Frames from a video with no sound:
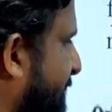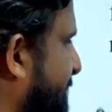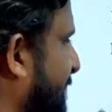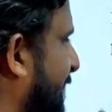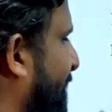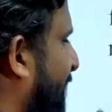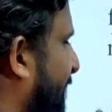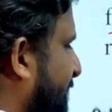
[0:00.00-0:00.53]
is
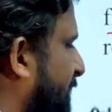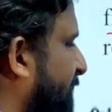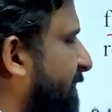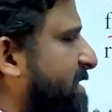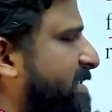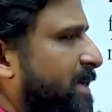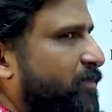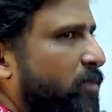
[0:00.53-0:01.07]
affected
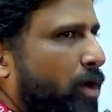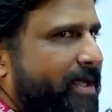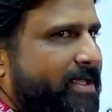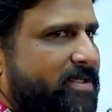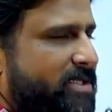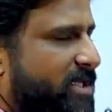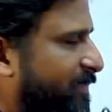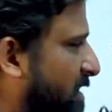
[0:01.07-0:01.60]
with some
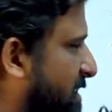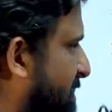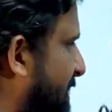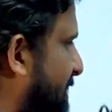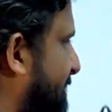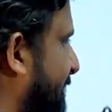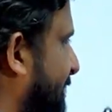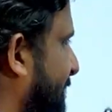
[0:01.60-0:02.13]
noise, the
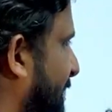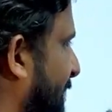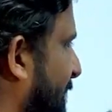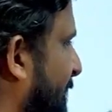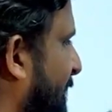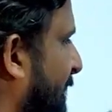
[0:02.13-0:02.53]
original signal